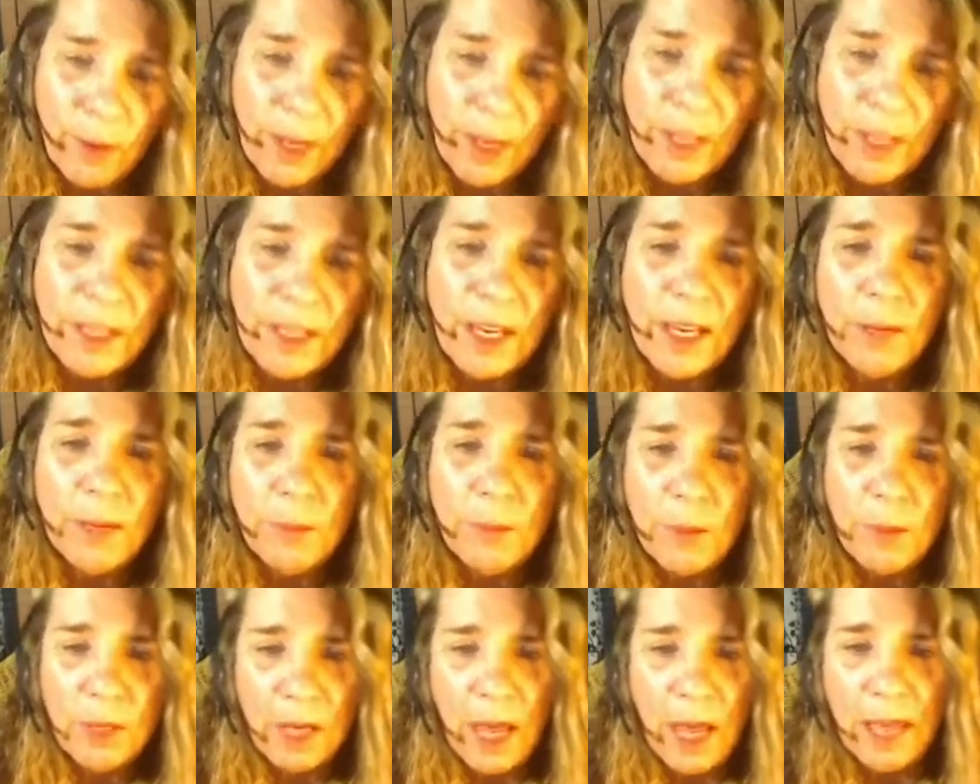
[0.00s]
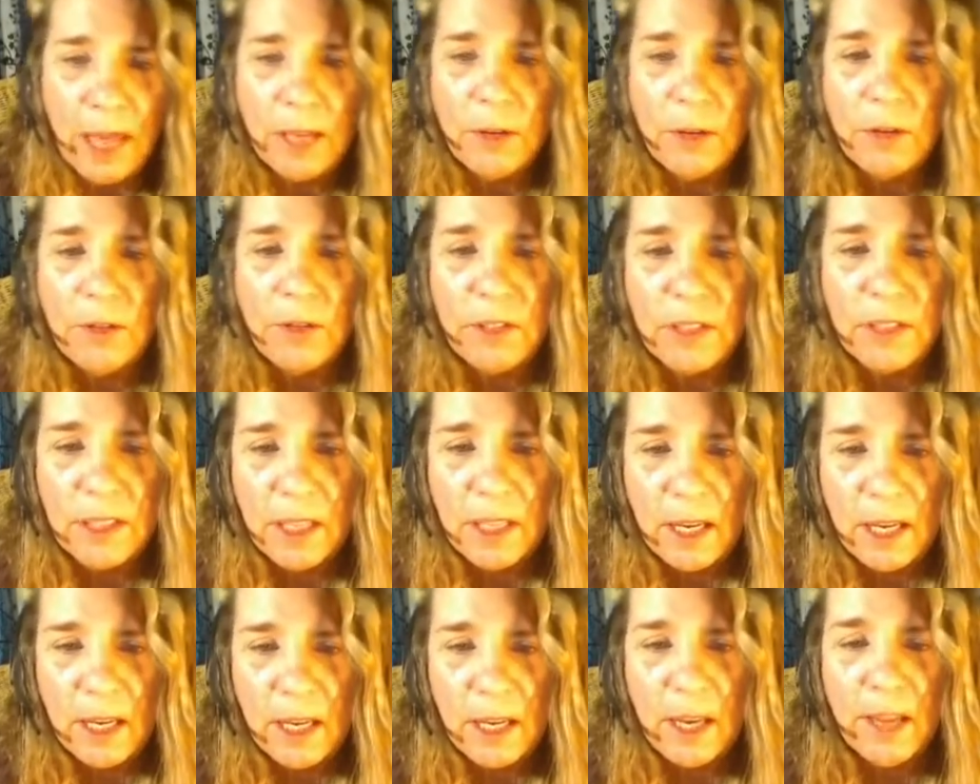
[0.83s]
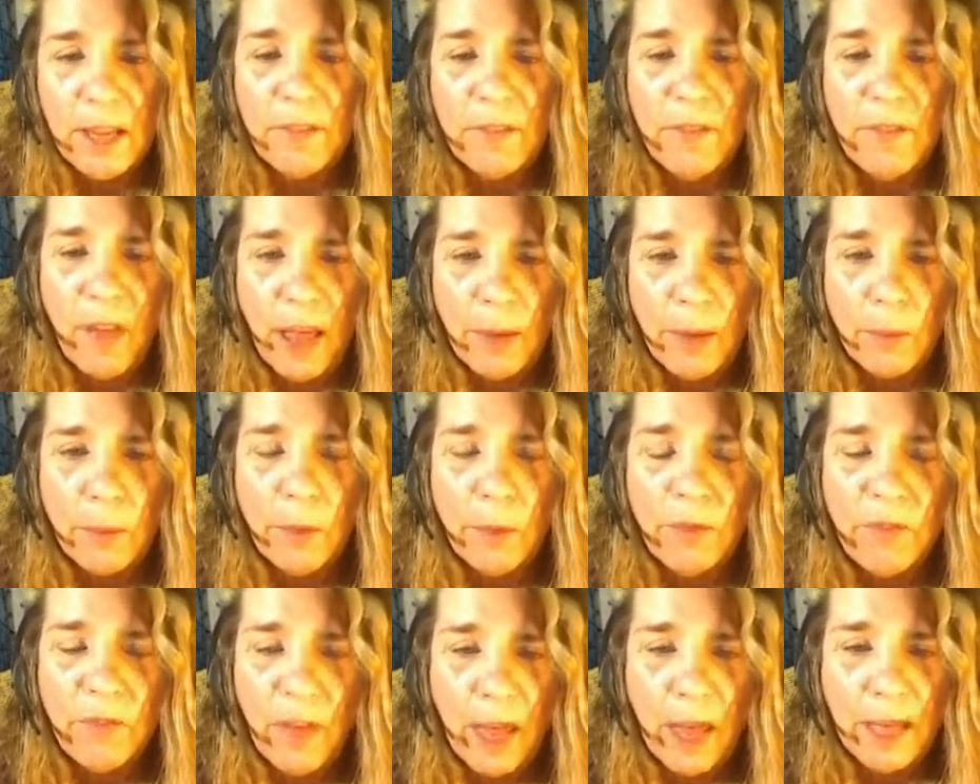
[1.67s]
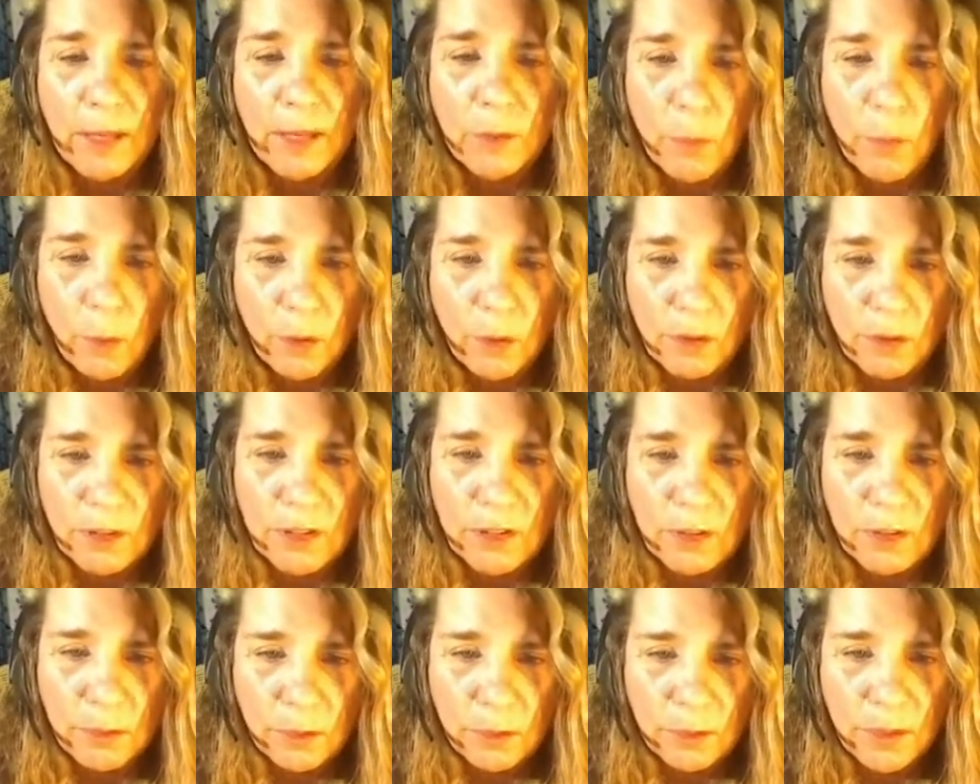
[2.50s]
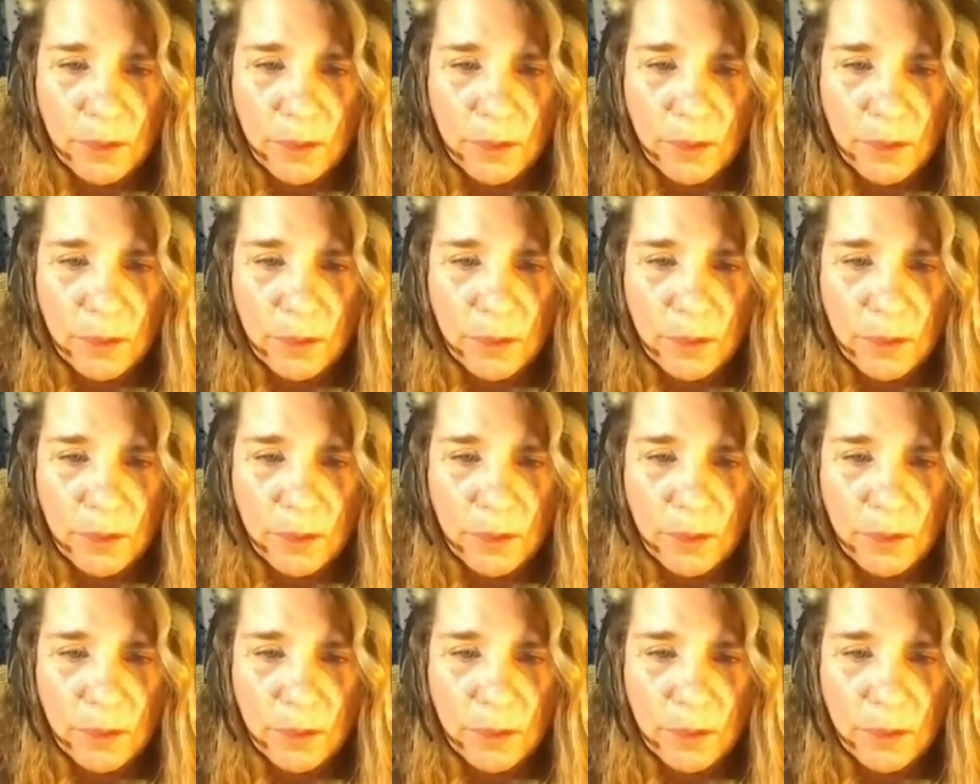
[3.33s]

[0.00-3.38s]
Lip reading: and would like you to see if I will find work soon